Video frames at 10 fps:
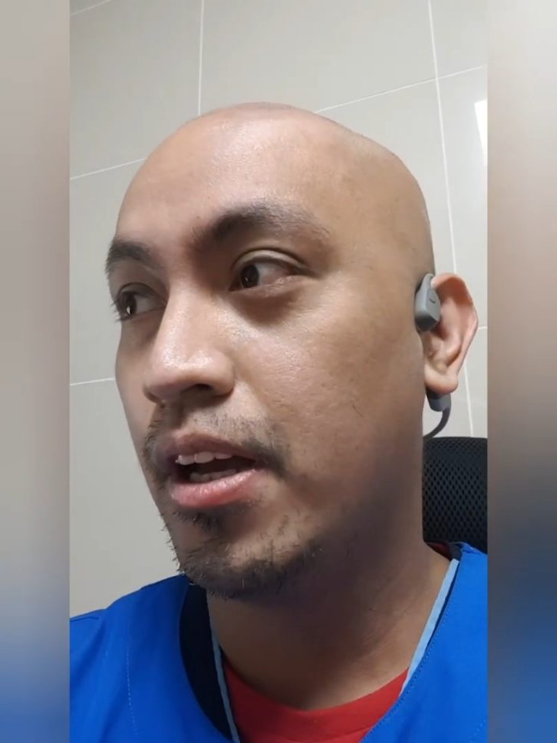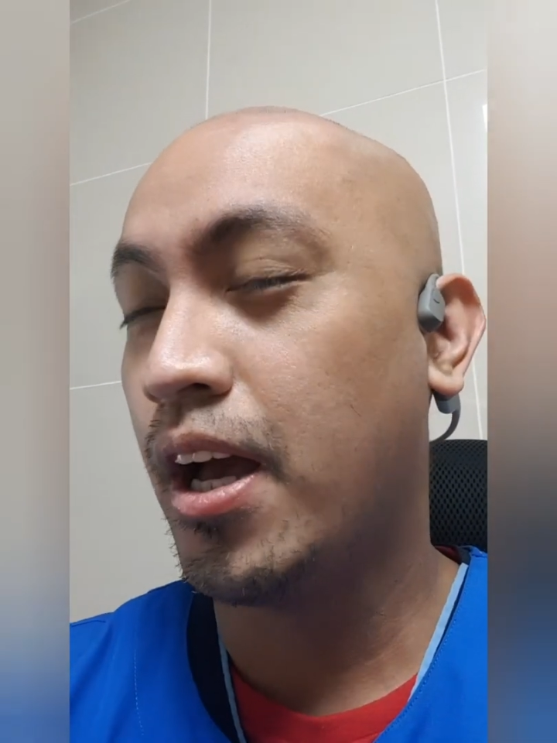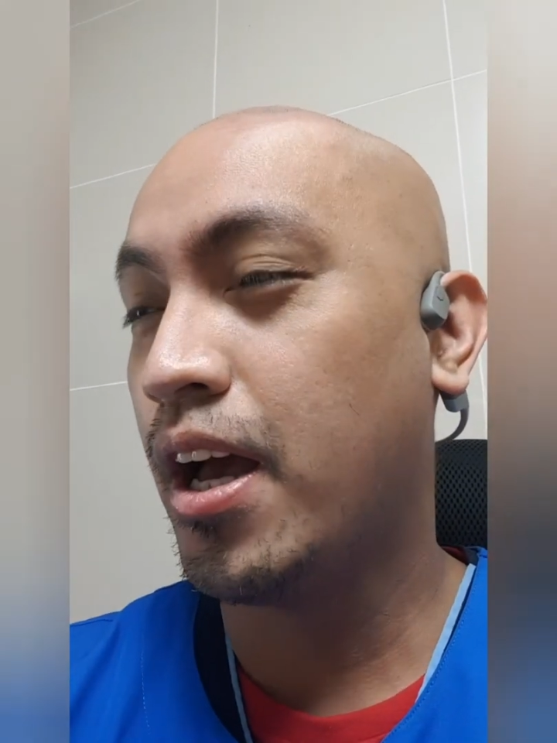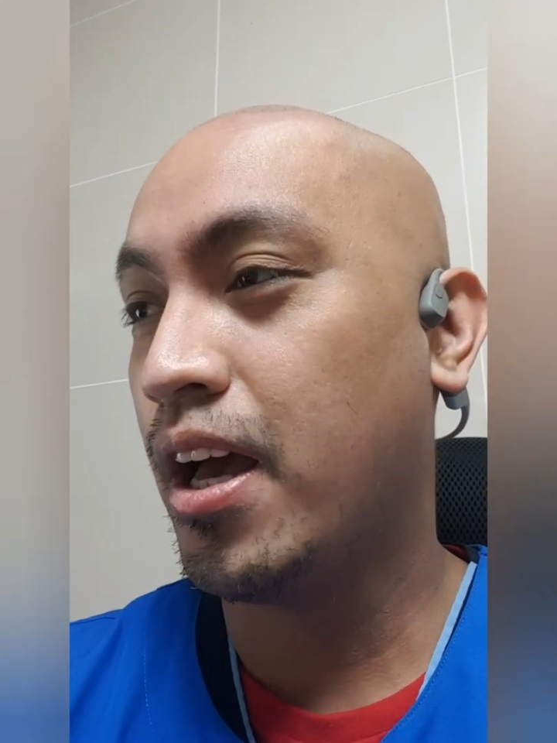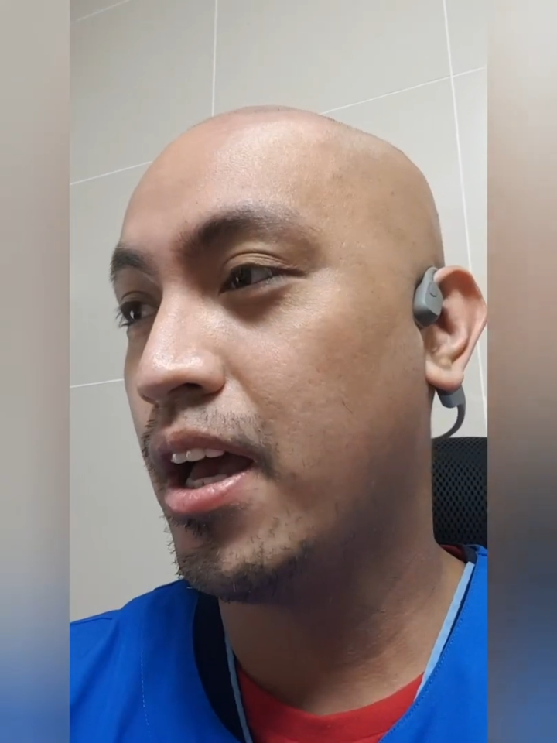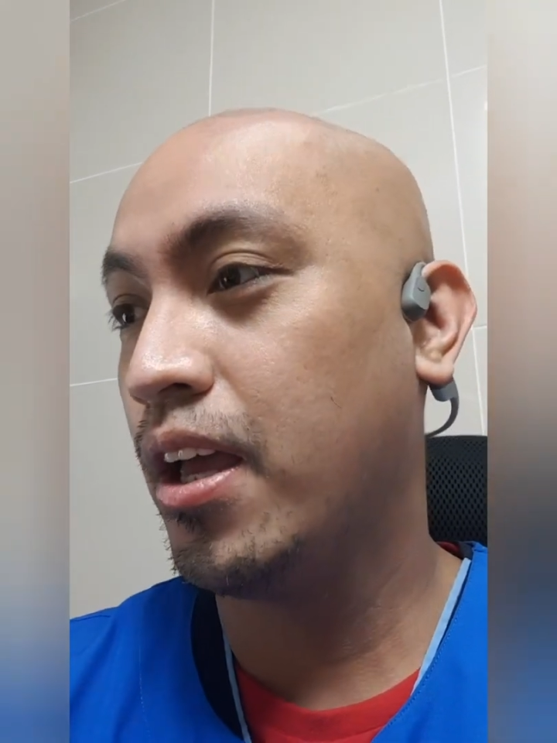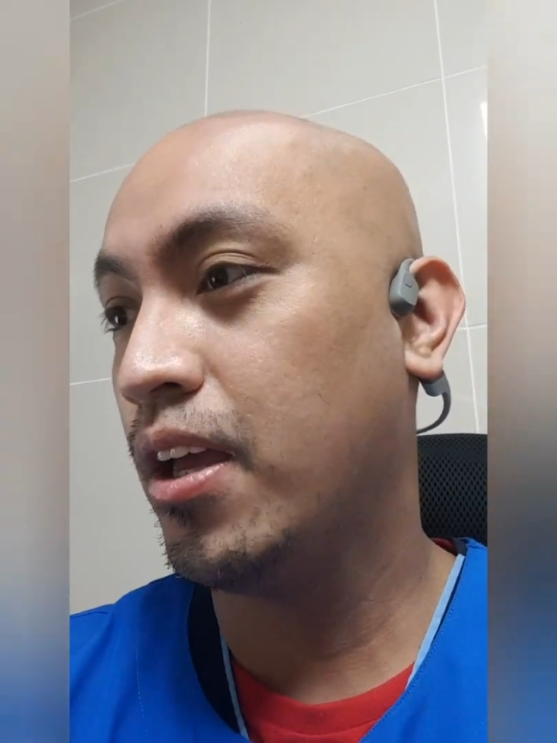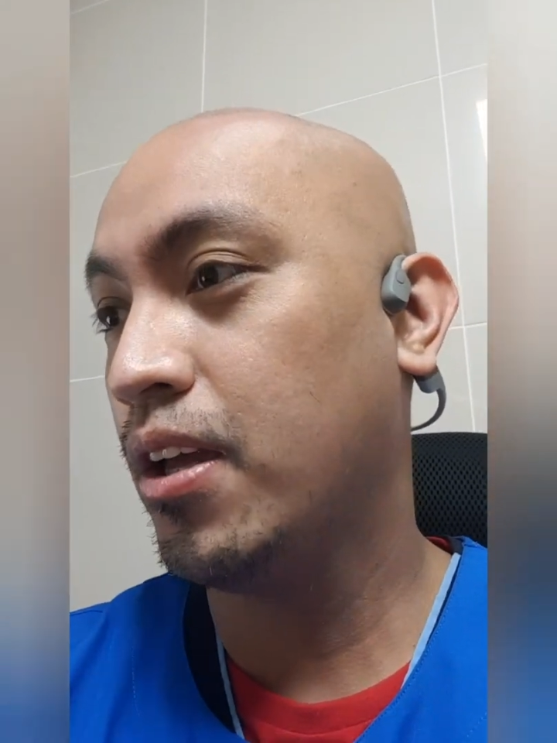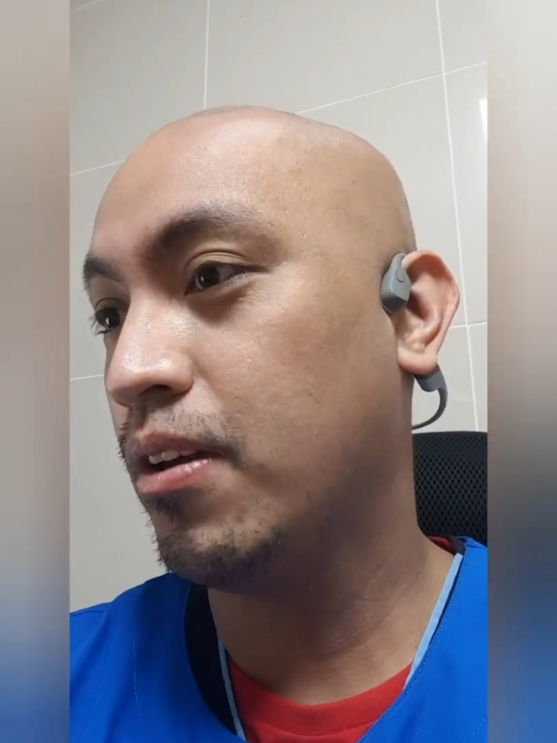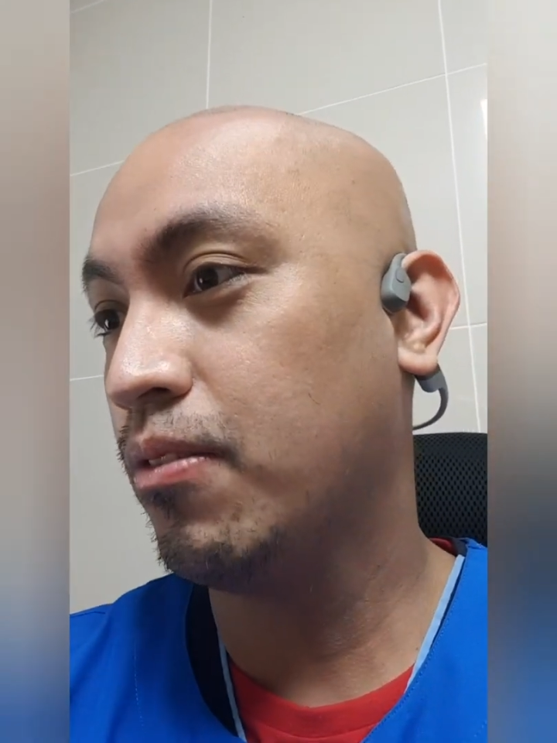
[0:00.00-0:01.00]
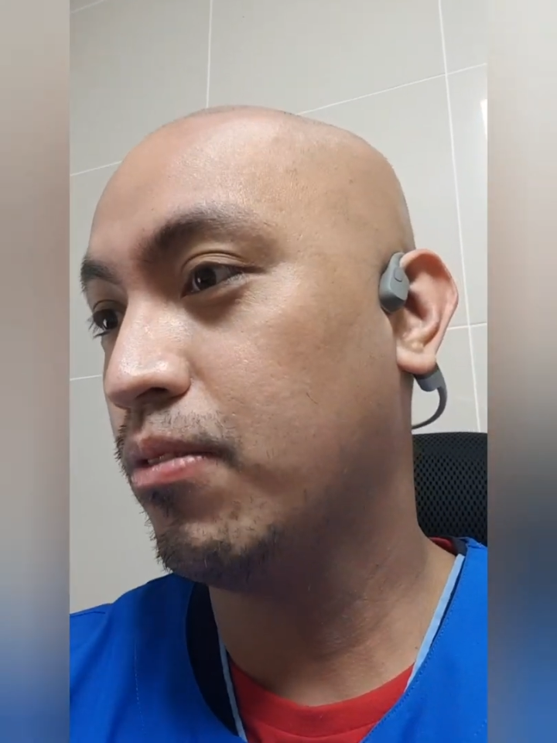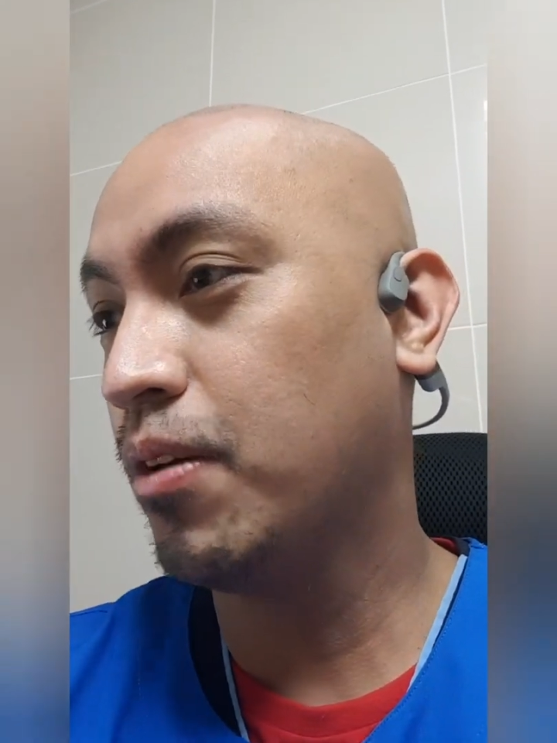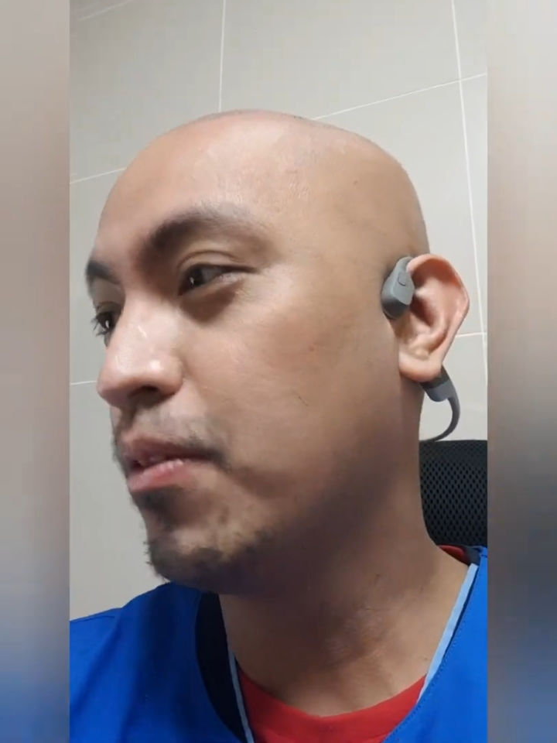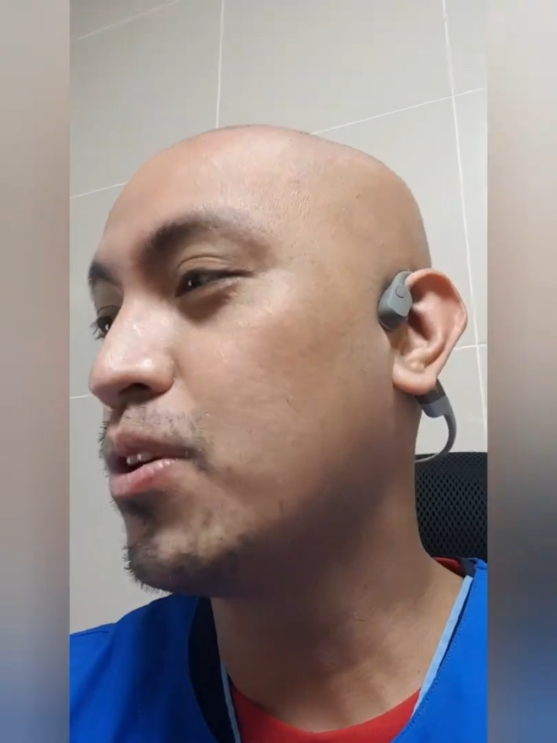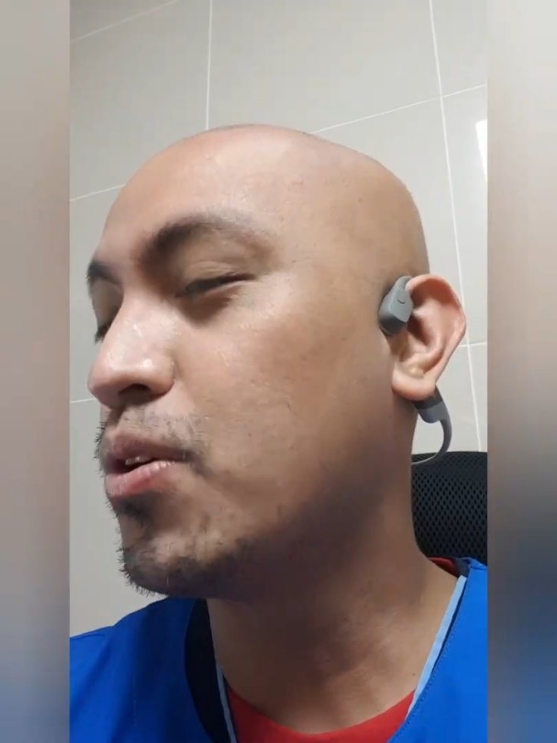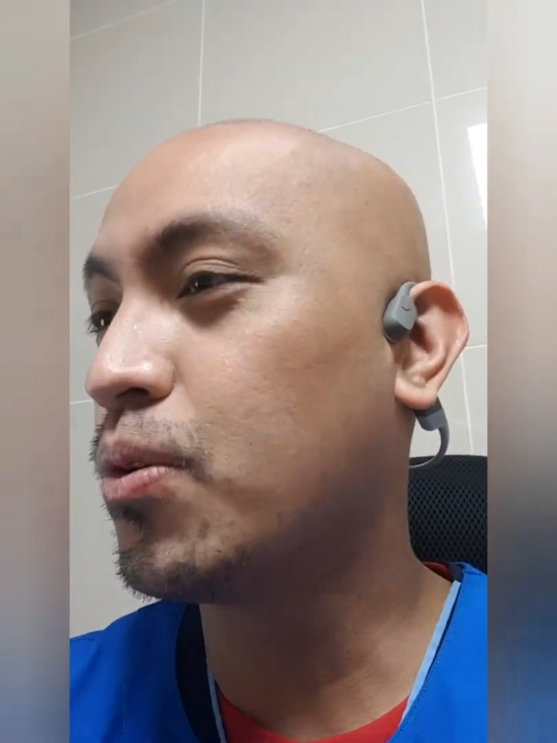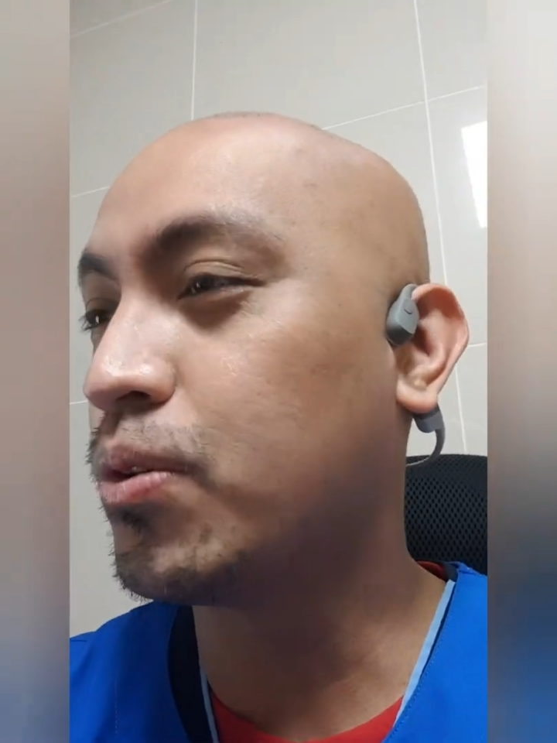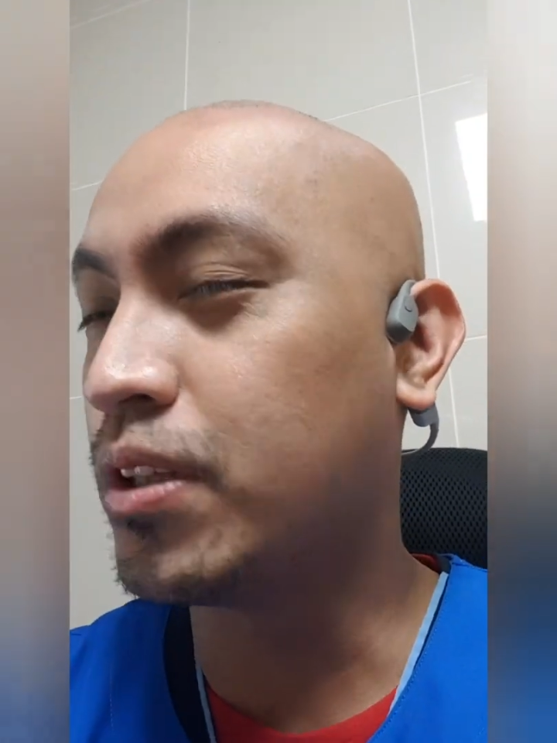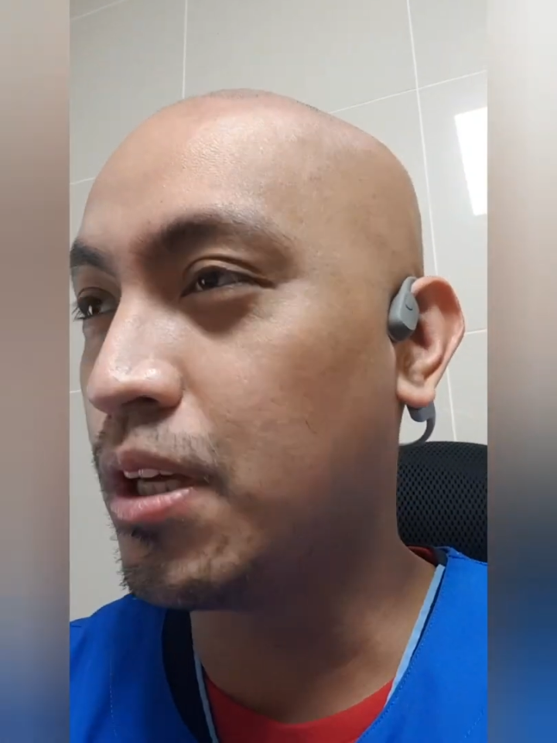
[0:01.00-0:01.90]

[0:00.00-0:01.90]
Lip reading: I've given you